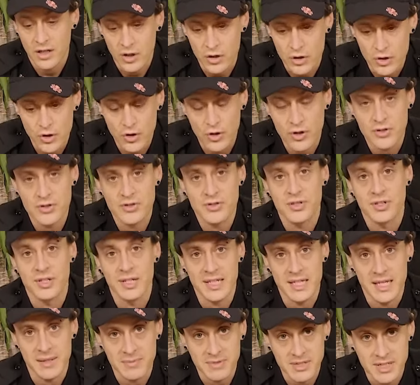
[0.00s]
nurse, an
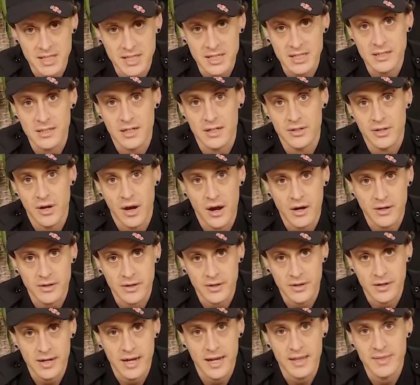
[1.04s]
EMT, a
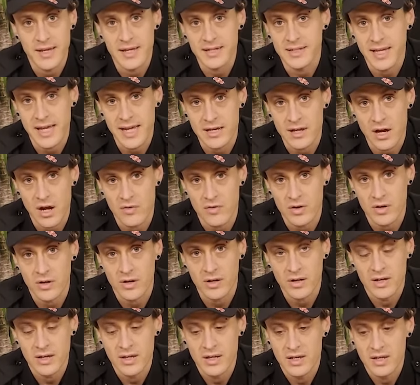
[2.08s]
doctor, and they take
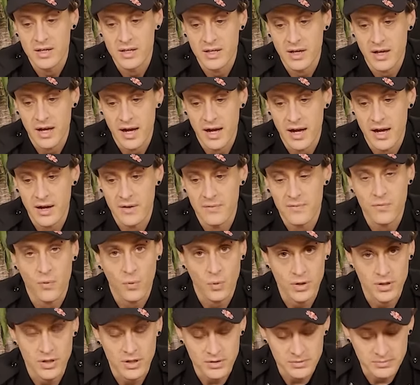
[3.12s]
over uh,
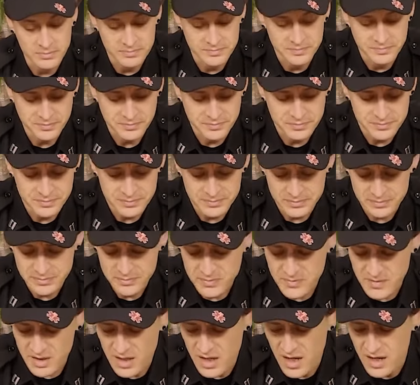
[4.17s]
for you.
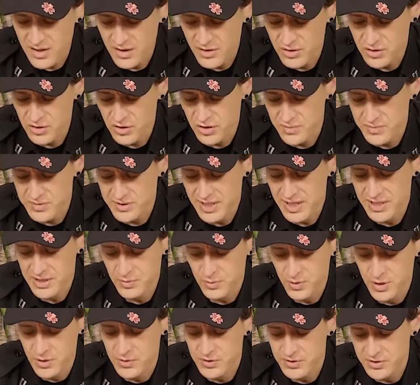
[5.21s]
Another circumstance
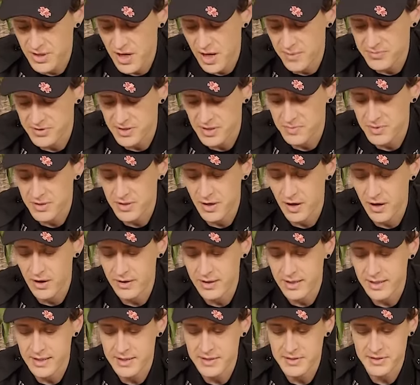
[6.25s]
where you would stop
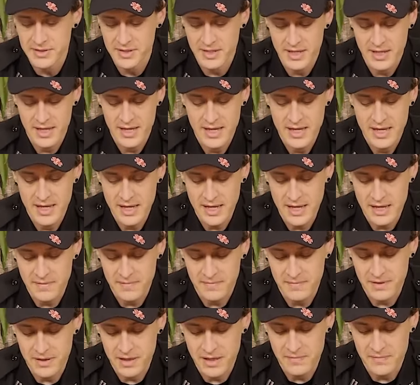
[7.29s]
CPR is
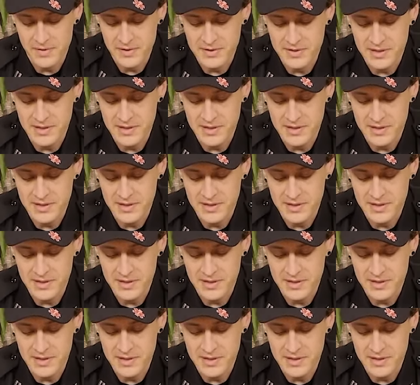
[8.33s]
if, if it's